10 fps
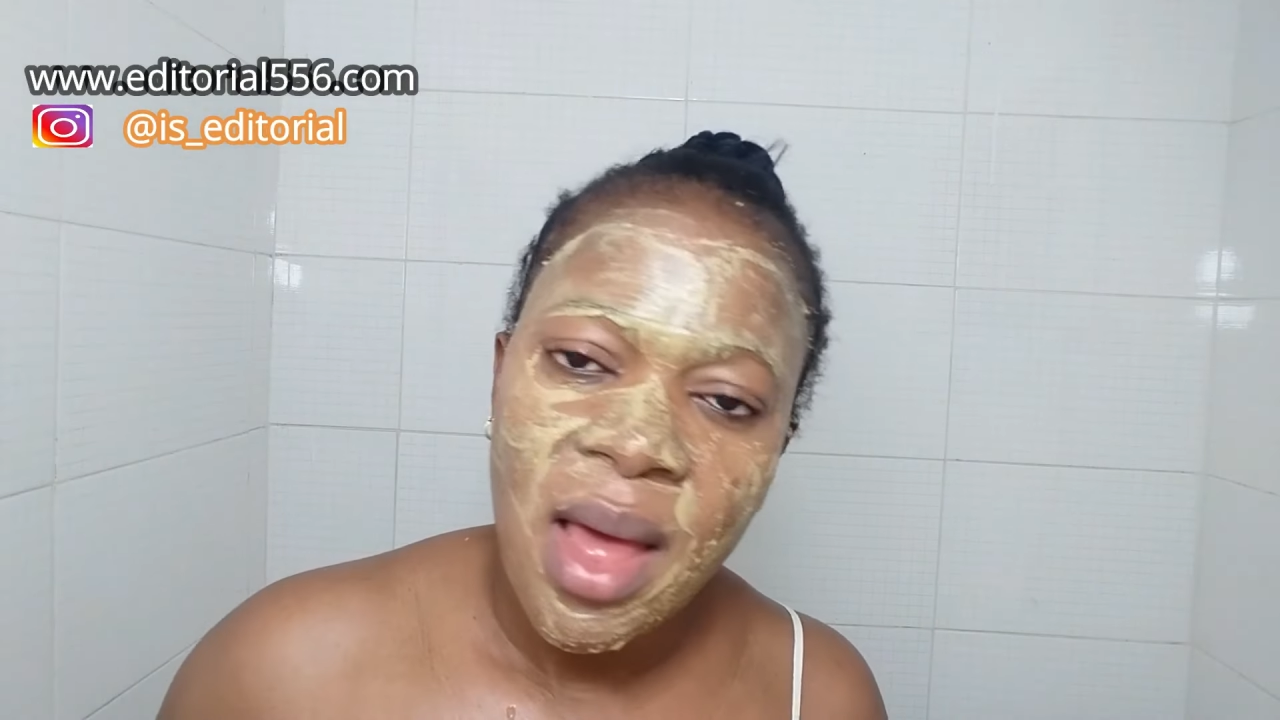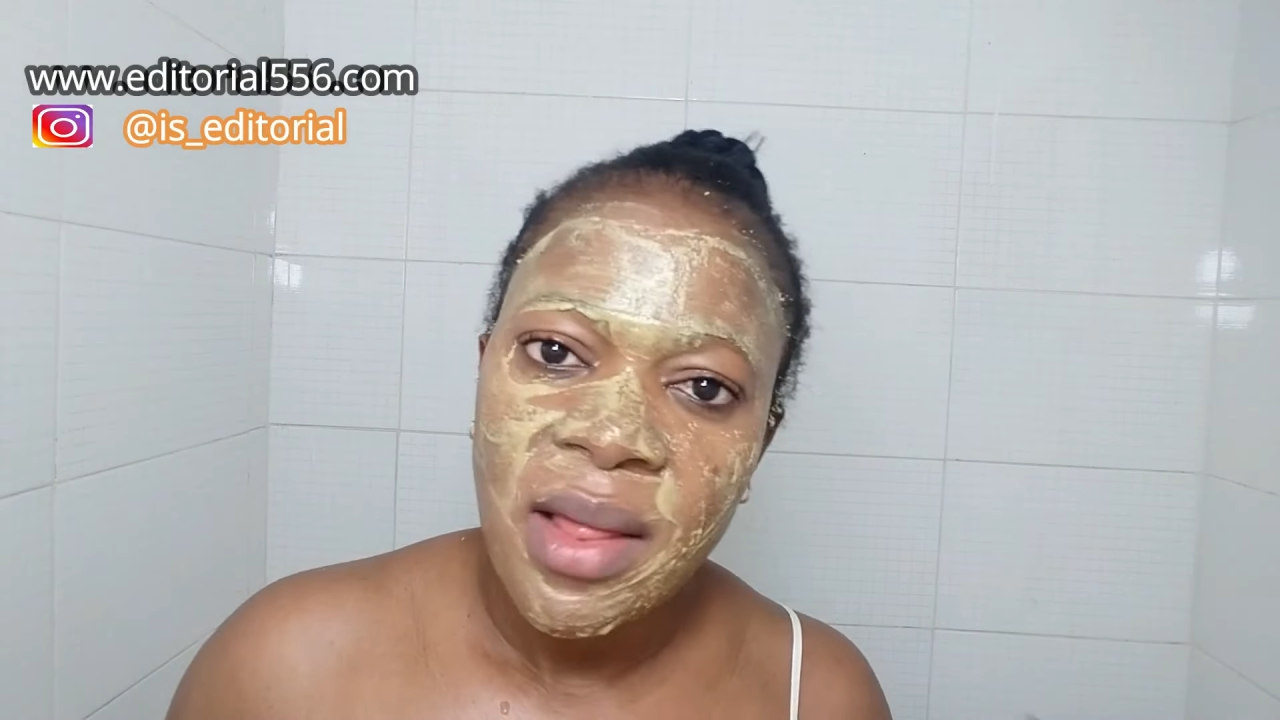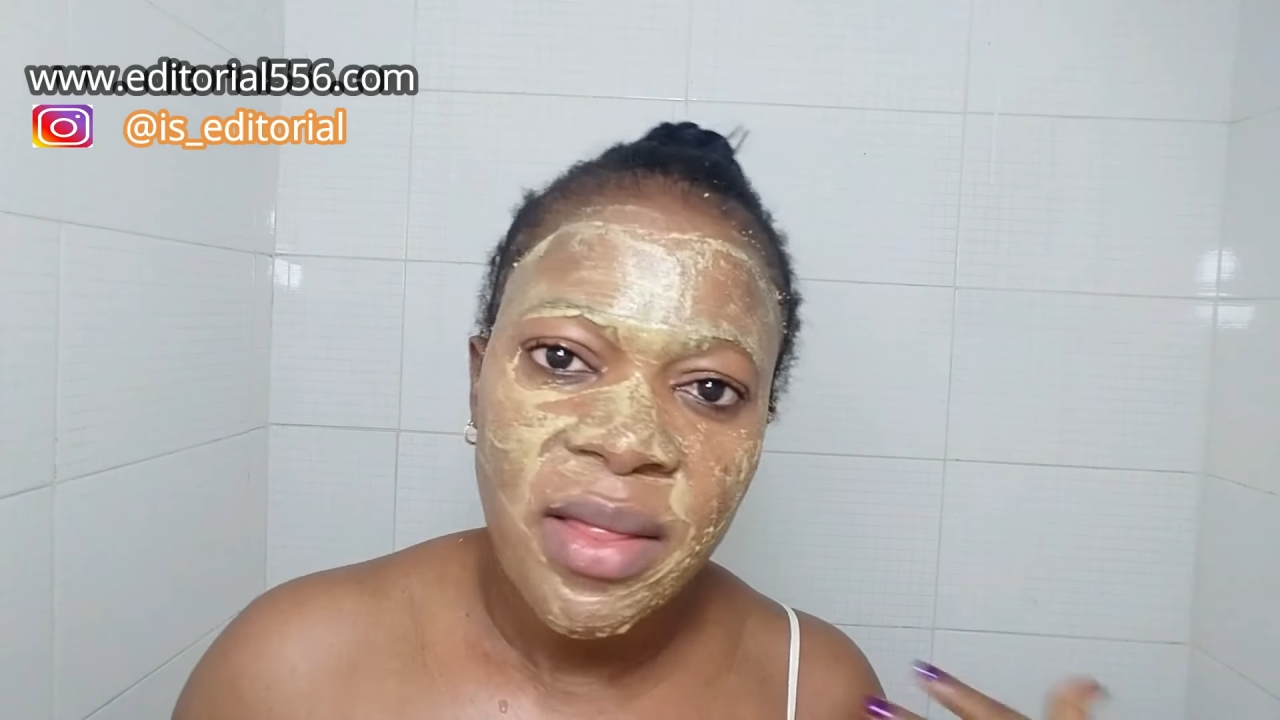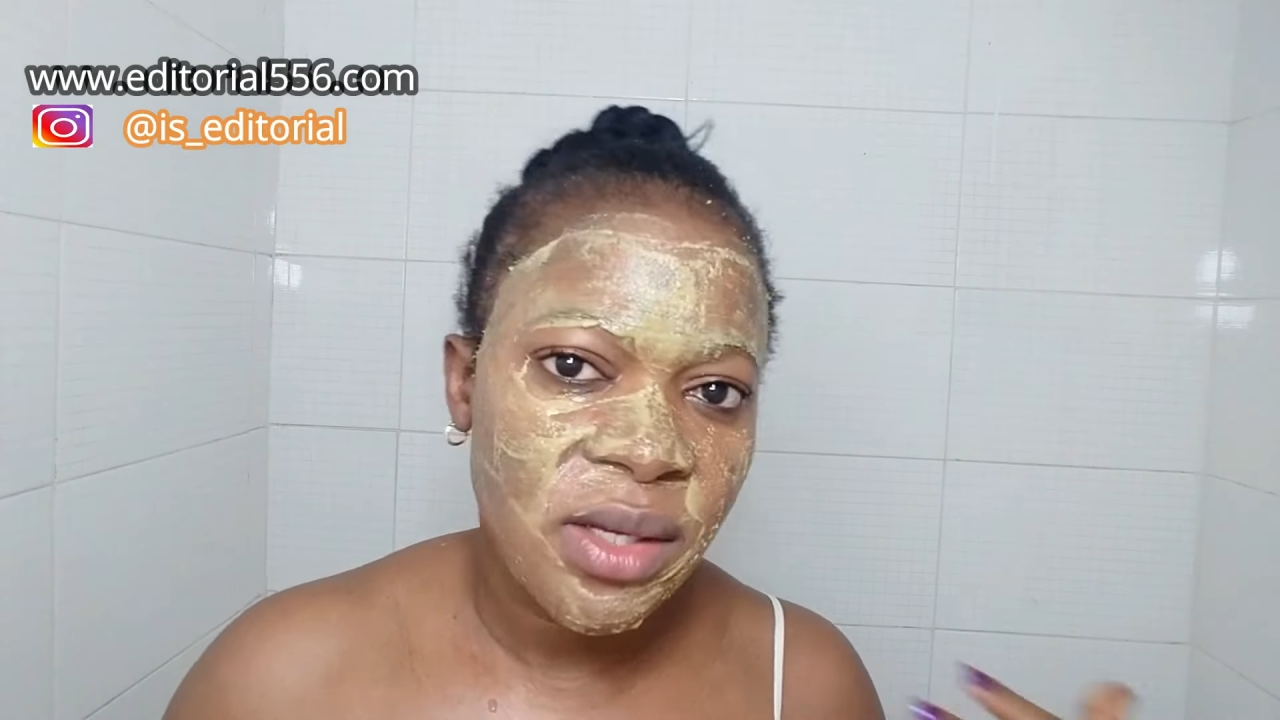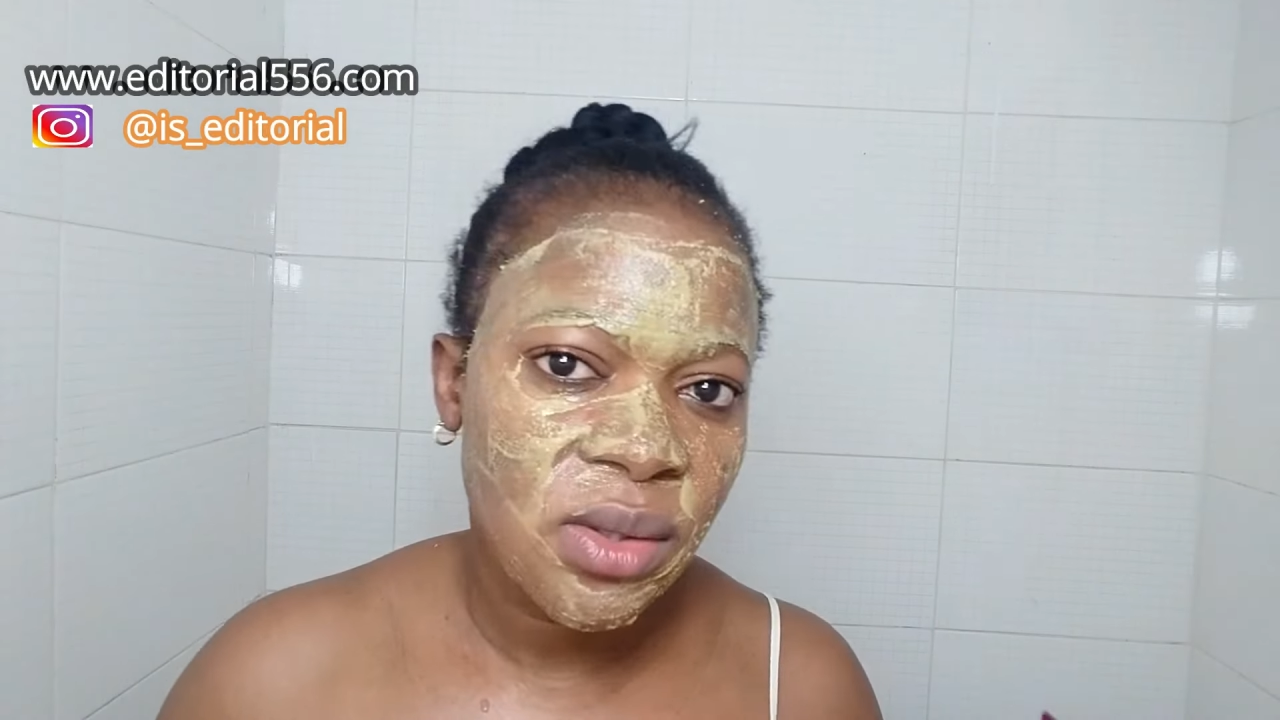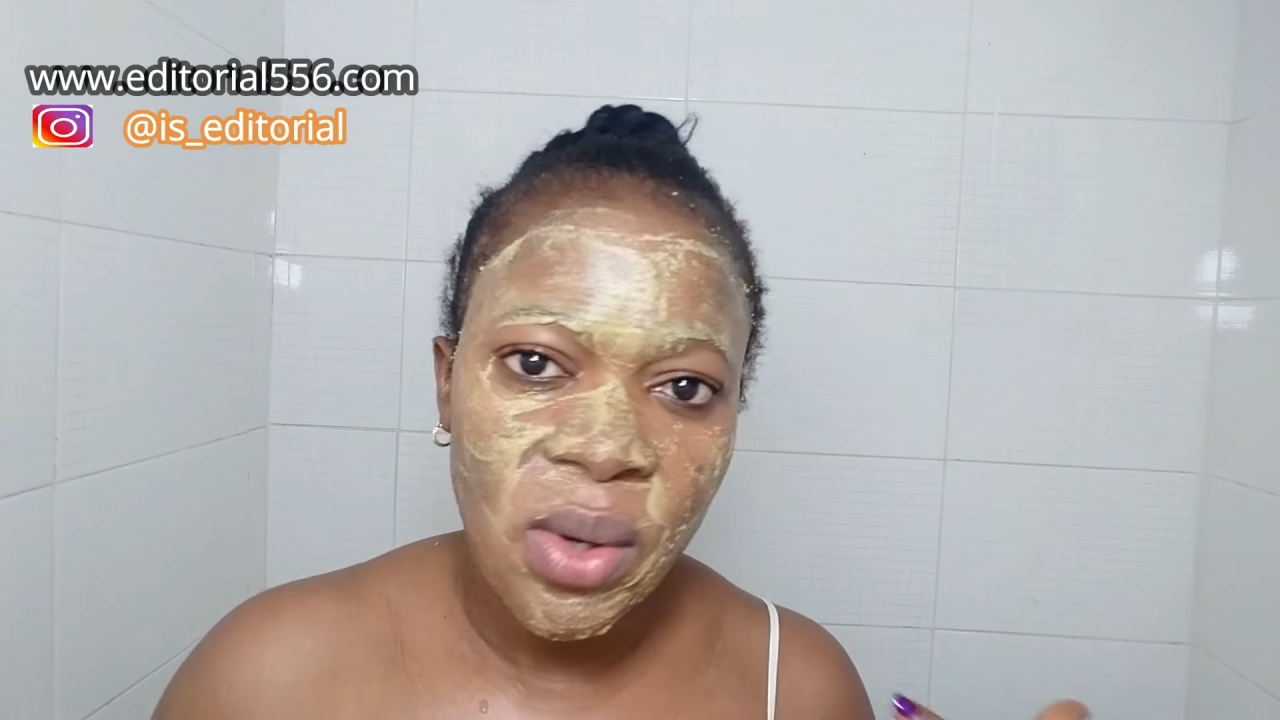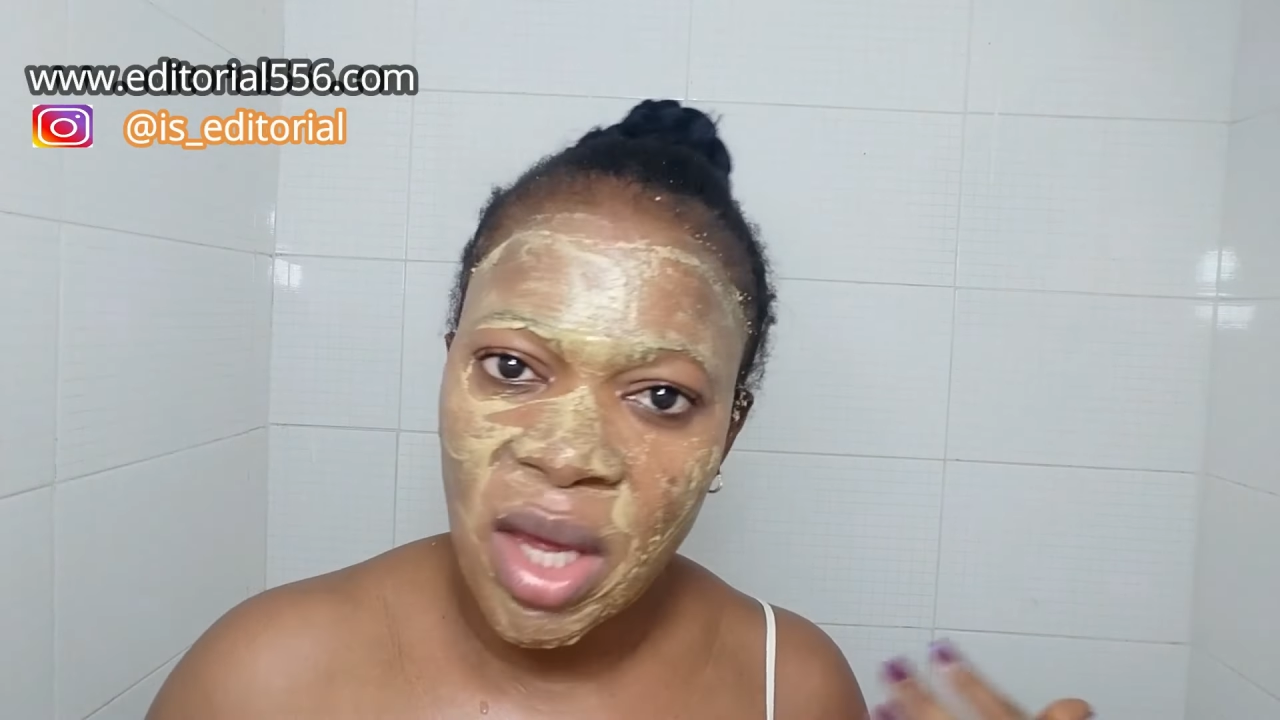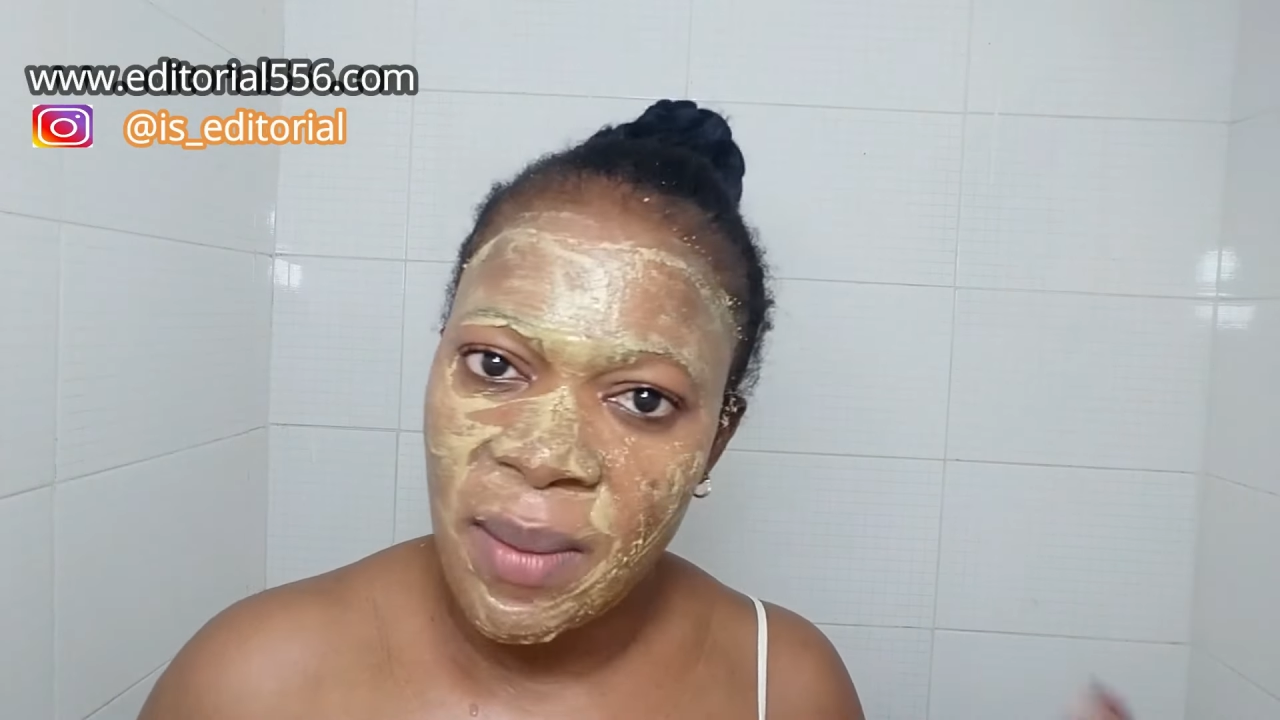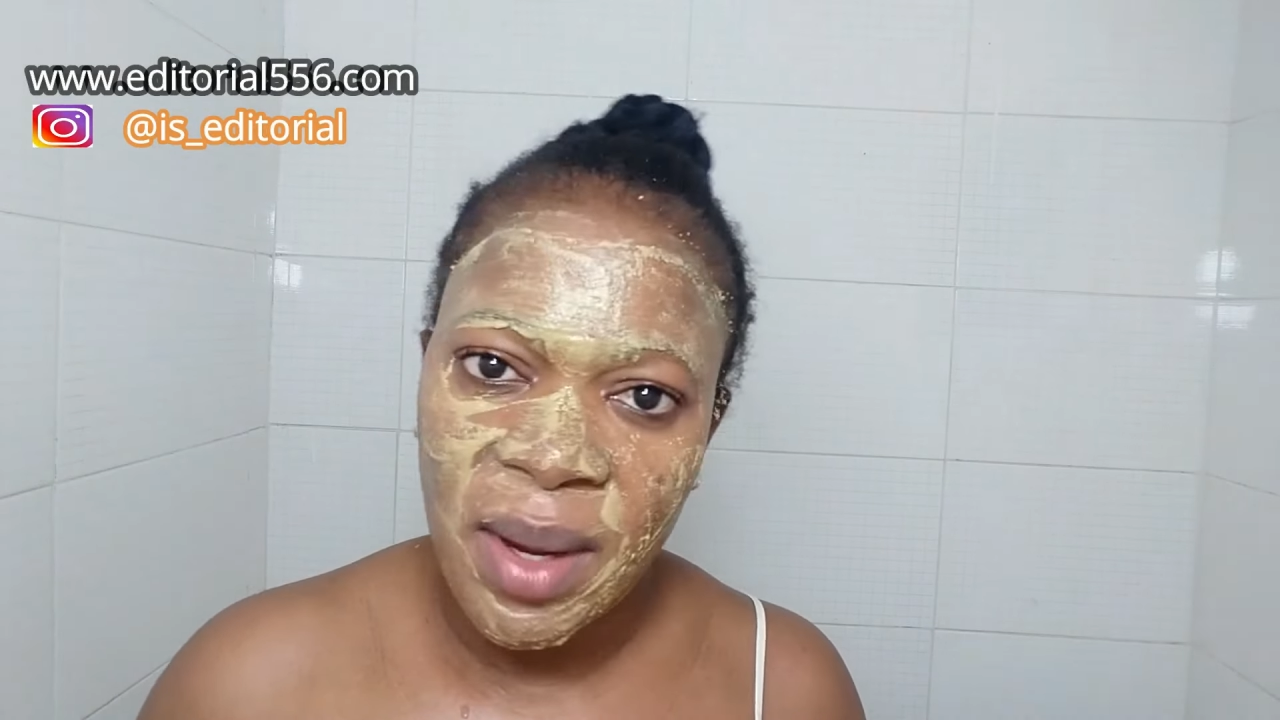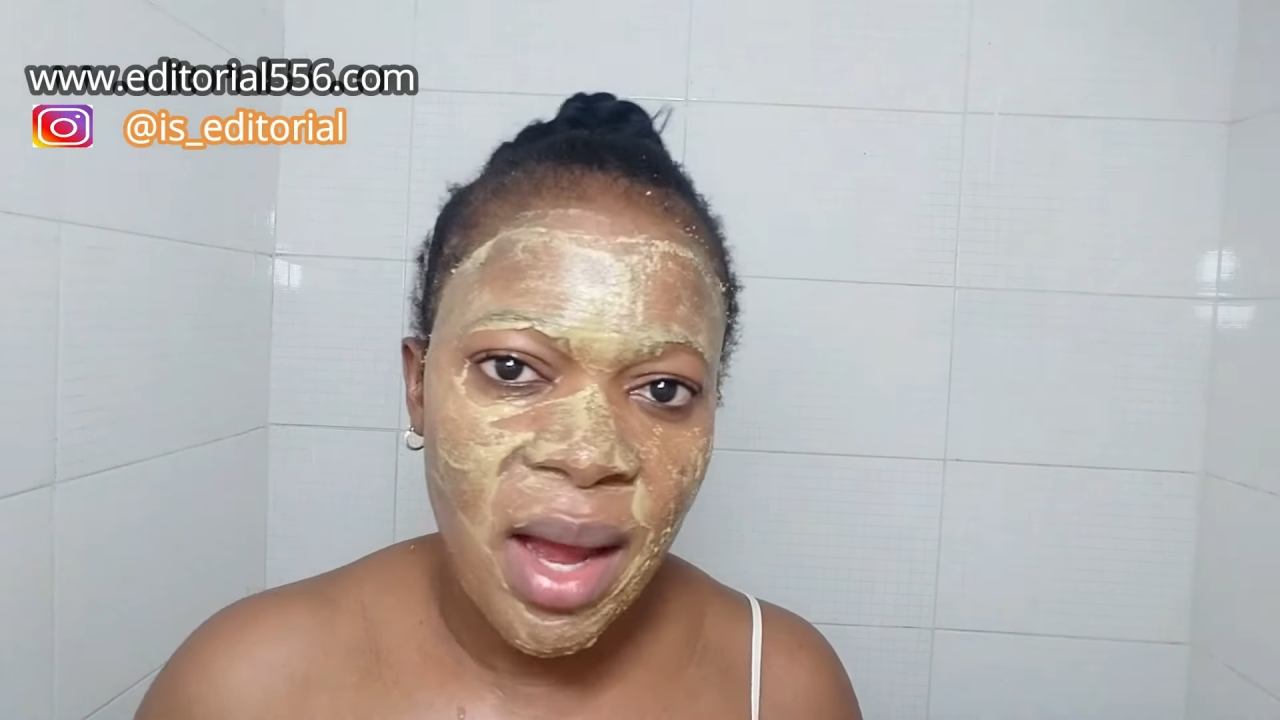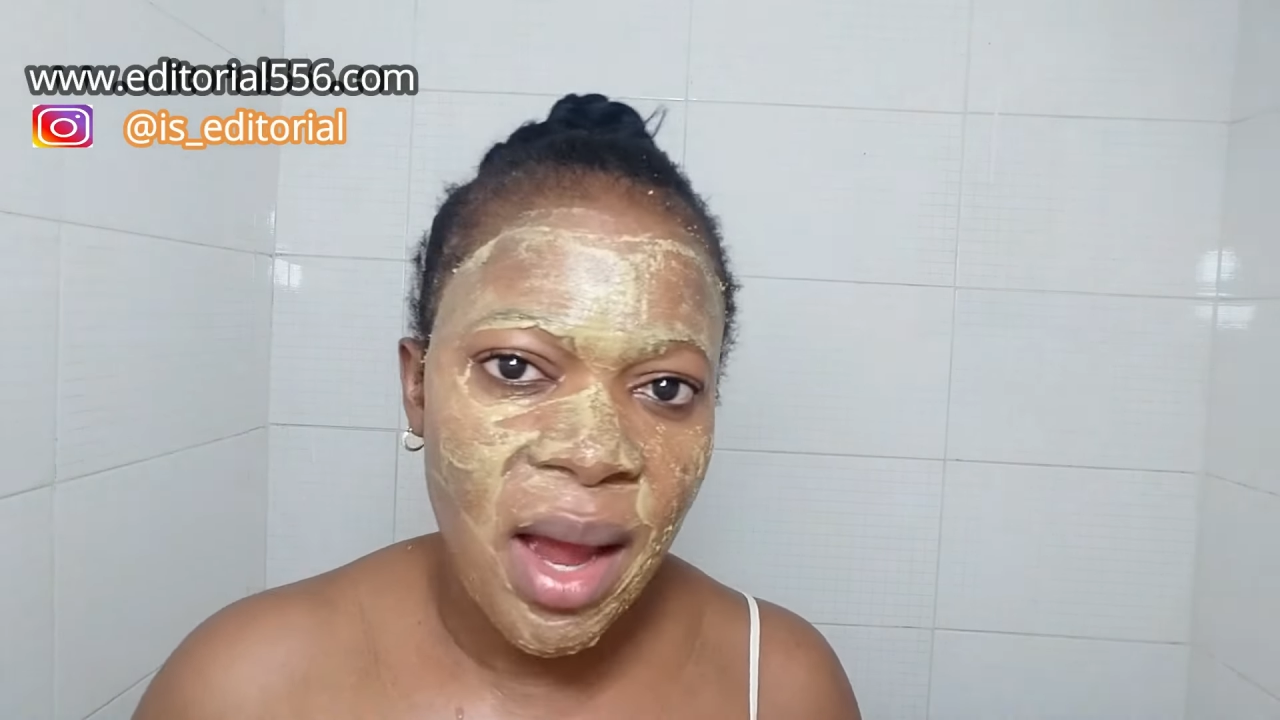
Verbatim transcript: there's no chemical